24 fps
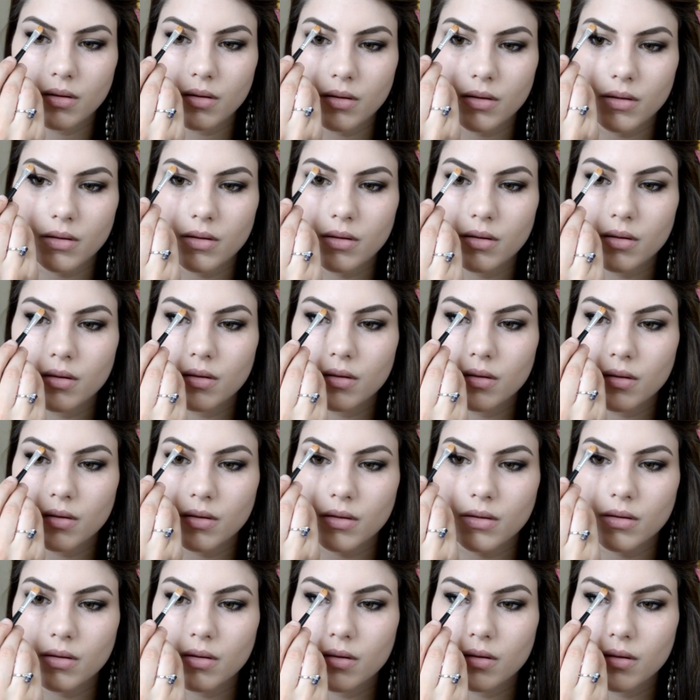
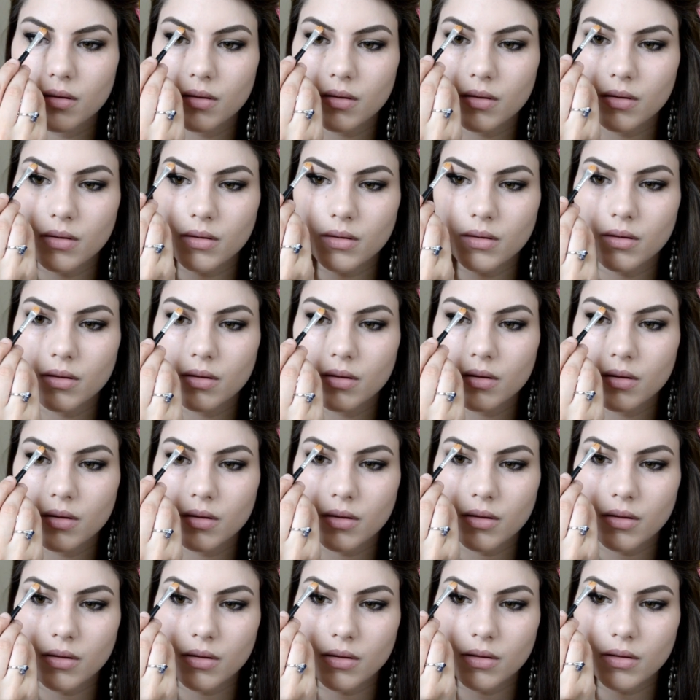
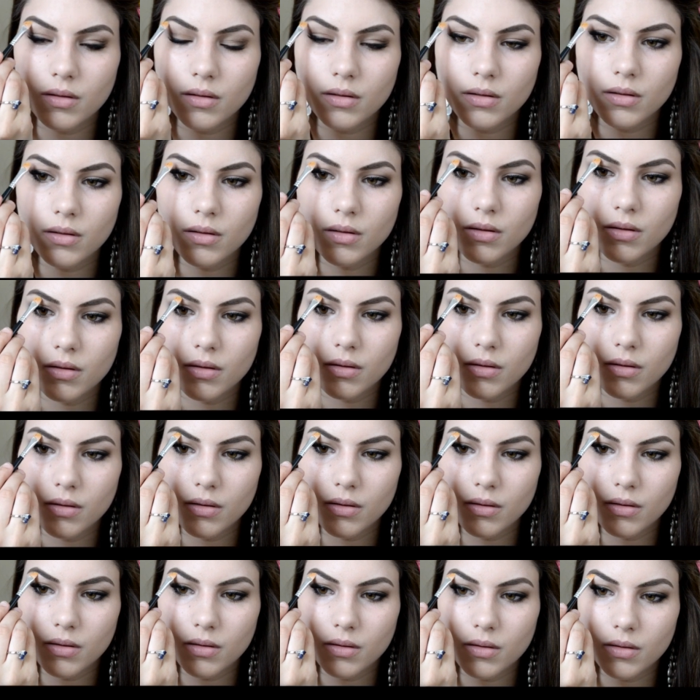
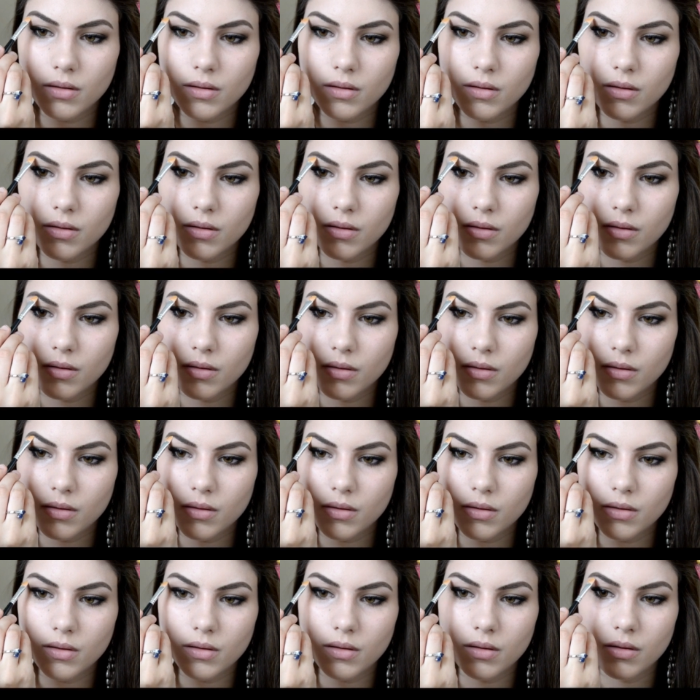
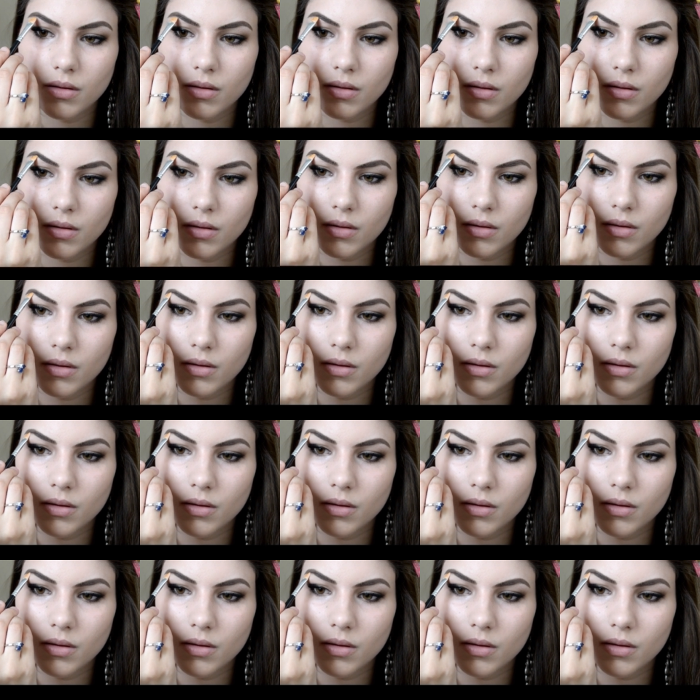No one is speaking in this clip.